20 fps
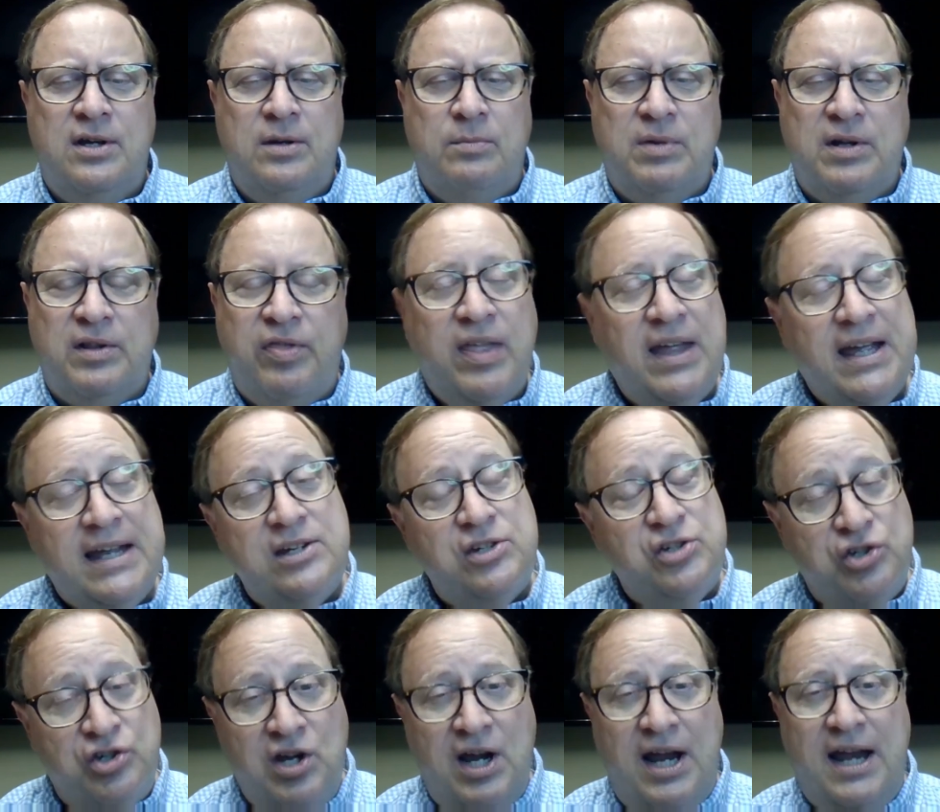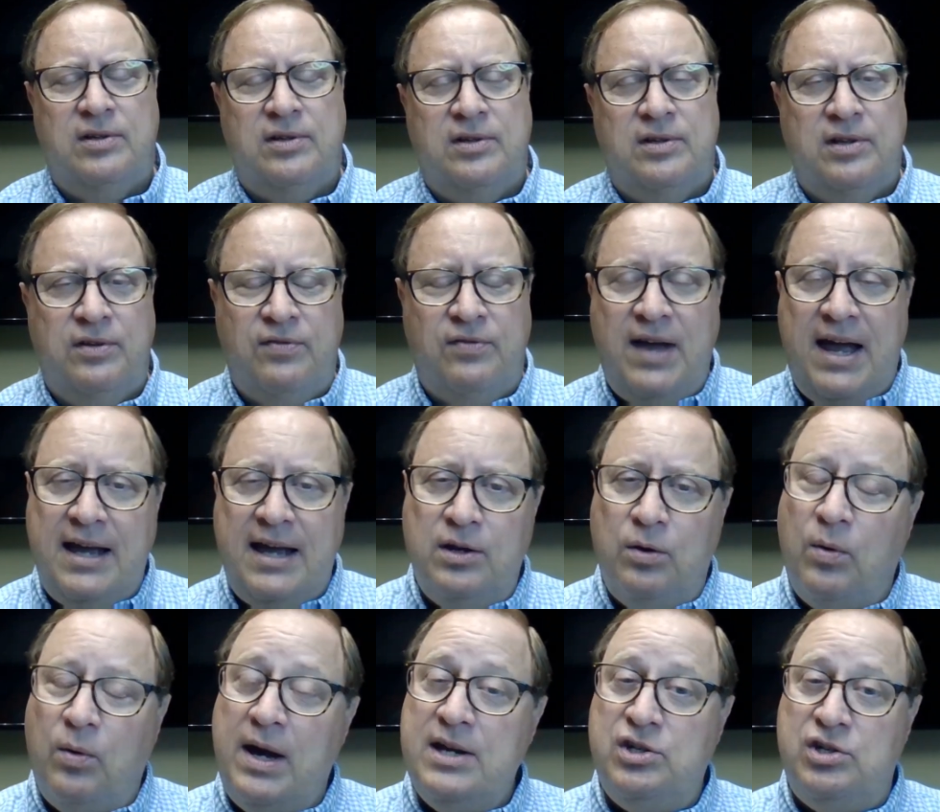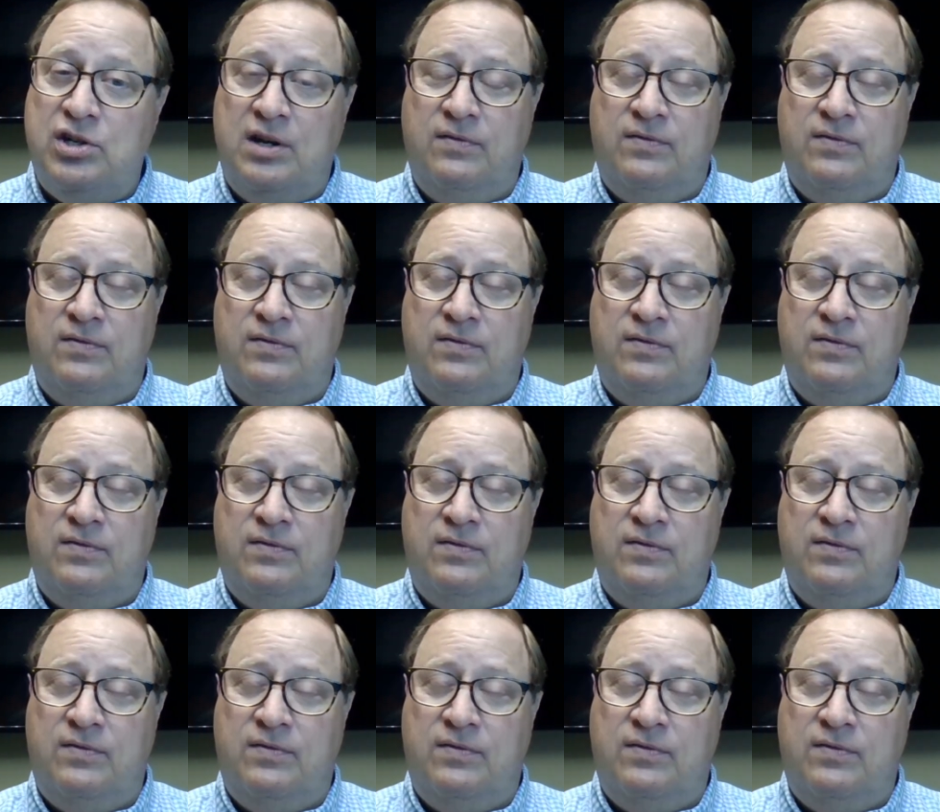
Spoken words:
But things change. The valuation